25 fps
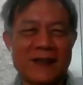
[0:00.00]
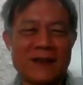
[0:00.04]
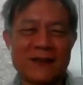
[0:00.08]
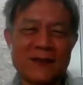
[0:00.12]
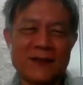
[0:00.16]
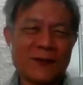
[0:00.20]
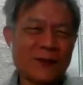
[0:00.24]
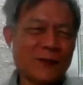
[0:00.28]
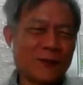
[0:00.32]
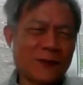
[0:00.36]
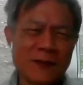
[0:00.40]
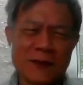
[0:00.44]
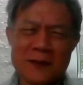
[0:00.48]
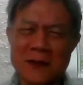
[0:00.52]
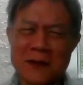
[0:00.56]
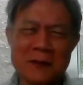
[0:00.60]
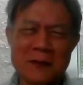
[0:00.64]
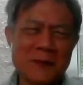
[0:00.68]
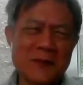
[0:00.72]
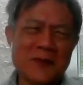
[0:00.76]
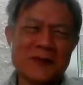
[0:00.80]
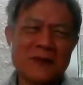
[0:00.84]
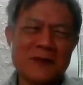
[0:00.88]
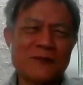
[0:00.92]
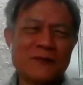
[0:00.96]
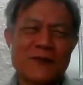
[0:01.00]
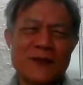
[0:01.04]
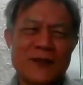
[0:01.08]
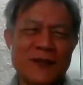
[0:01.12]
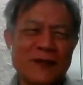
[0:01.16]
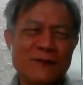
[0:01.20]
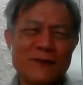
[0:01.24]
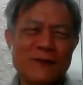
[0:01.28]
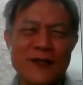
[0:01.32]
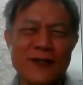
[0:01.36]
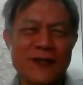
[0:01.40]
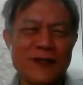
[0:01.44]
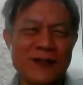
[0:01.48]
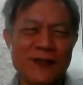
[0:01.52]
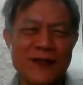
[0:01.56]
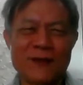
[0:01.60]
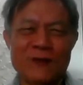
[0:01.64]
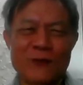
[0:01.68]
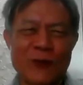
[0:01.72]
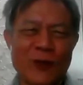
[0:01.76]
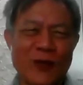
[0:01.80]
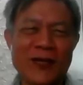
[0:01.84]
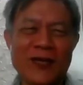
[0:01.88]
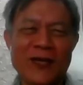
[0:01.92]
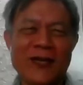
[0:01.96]
I mean, if they
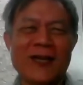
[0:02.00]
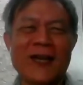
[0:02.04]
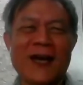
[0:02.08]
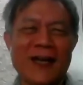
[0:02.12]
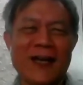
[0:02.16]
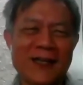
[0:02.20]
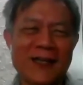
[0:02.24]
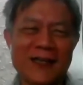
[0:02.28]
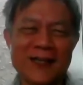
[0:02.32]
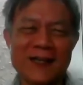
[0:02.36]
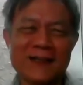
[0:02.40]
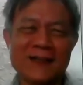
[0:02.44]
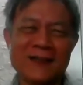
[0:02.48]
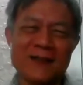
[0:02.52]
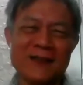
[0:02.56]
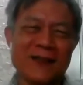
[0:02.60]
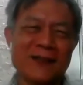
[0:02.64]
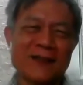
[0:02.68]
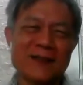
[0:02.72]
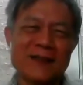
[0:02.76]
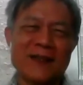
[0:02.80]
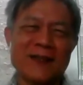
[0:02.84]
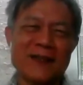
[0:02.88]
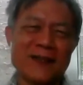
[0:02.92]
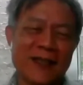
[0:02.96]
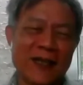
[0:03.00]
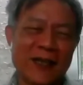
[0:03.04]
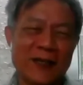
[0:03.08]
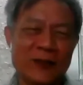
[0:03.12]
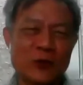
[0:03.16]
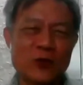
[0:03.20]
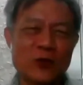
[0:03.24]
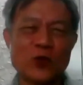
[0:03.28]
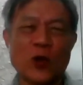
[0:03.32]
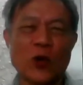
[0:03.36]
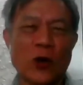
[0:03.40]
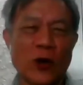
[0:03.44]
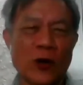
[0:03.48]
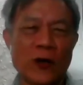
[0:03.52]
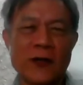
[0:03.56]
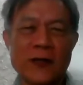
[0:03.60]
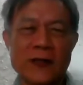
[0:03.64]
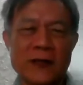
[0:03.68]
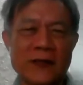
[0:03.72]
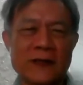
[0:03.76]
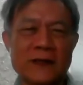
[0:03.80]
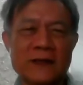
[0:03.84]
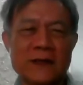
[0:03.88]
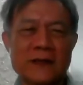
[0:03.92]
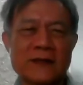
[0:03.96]
really like it and they enjoy
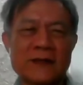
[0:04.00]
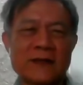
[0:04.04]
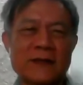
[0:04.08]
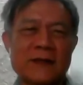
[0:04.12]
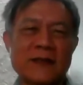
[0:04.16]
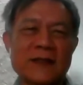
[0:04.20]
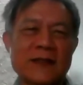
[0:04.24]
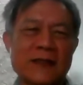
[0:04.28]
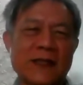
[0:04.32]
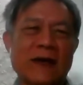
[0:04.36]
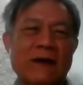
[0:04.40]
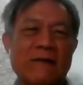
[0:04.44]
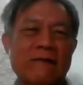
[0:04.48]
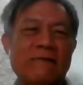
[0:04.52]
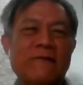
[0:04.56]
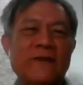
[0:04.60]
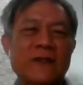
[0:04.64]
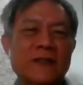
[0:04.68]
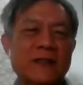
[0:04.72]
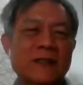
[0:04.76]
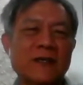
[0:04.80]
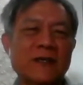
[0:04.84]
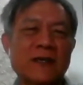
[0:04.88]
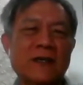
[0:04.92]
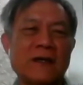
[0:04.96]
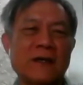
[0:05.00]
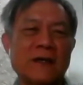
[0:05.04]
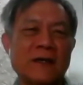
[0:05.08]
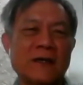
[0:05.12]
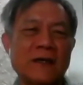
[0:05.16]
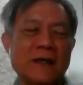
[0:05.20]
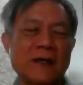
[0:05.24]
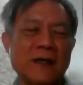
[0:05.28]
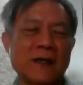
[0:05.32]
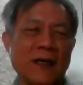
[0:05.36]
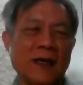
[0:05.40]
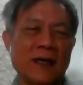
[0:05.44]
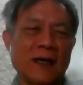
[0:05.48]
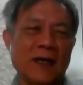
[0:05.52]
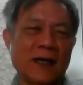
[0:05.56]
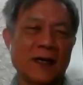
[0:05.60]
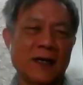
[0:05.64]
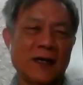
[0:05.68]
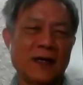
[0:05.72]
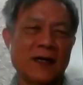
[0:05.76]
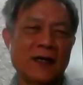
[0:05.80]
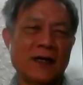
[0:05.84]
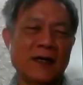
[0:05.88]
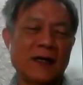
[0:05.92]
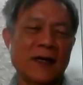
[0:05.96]
this kind of physical
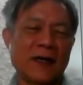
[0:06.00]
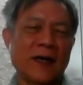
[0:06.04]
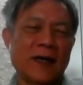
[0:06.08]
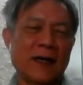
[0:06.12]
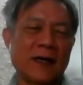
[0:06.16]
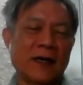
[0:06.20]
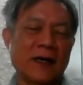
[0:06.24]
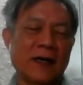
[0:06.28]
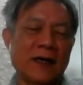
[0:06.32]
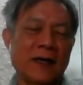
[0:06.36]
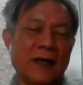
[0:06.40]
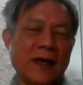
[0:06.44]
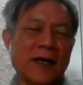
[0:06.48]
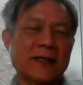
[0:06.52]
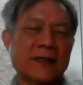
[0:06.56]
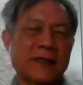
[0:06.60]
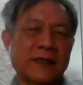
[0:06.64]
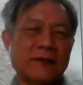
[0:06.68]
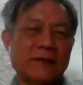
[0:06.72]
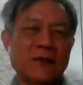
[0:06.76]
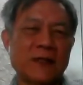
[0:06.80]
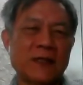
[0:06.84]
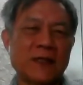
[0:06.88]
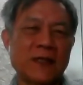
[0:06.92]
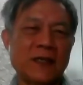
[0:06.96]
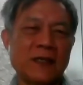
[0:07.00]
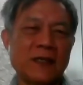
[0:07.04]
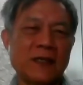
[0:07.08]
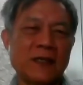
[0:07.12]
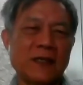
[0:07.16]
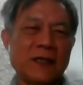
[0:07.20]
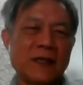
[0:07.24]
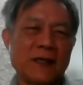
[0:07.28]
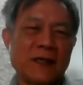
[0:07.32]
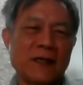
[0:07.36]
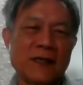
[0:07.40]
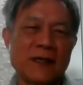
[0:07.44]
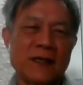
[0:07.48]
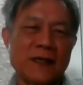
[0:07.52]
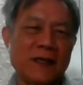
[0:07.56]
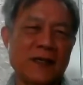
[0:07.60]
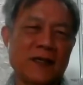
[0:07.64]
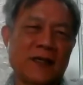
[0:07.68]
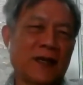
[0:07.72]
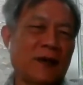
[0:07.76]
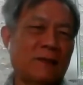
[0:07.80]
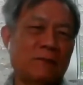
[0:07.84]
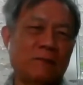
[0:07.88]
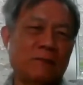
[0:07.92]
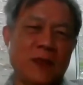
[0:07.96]
activity, they
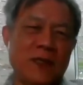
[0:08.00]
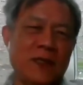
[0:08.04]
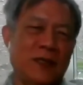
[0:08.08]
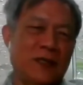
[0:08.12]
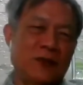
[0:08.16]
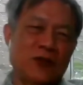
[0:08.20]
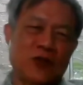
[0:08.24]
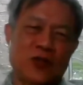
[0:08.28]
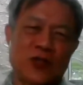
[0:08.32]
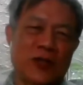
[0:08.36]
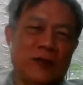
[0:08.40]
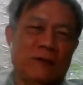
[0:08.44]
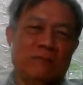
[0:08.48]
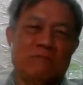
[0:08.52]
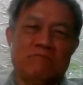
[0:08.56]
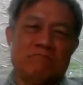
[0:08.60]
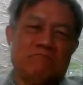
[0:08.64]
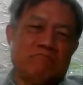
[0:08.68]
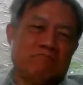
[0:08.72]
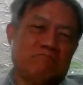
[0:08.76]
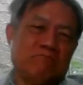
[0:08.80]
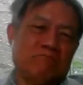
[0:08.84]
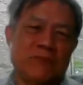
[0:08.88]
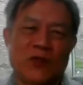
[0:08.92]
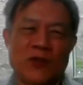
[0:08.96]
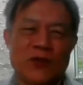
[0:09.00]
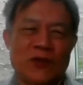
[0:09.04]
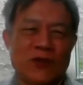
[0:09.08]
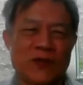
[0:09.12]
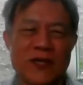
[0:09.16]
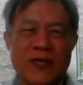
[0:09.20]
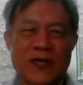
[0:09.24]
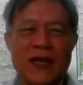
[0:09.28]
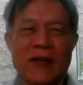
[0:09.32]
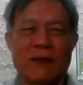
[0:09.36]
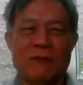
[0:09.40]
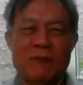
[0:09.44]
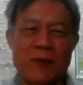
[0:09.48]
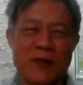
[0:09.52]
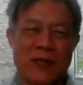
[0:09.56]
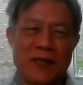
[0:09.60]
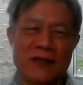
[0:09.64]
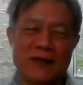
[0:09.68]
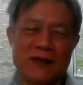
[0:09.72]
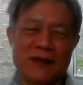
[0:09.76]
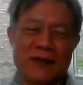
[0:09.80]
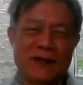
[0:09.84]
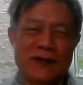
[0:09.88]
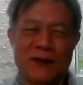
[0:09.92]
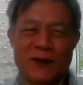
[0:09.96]
can be gym, they can
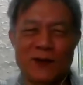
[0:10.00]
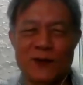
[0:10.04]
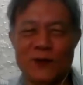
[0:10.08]
be, I